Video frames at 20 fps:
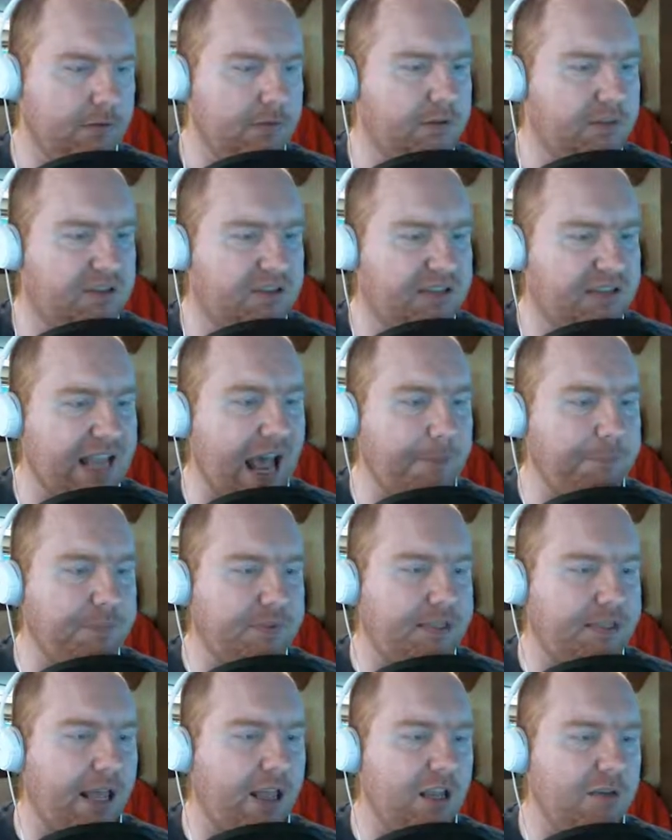Stop
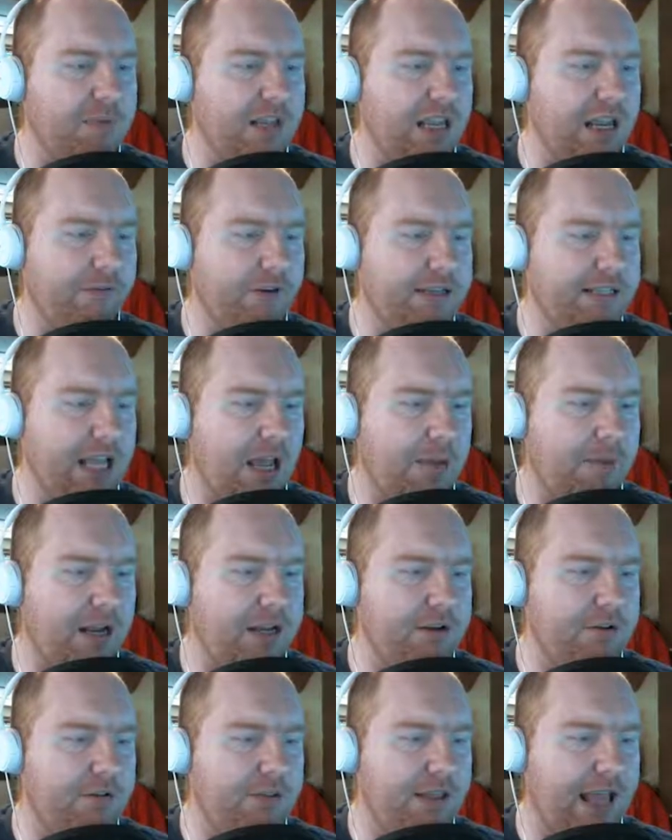telling me every time I
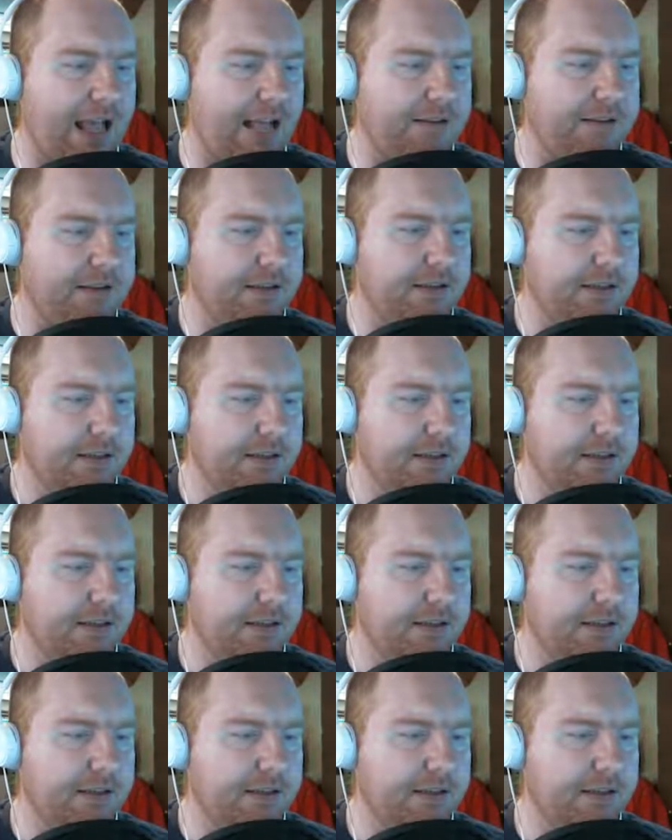do that.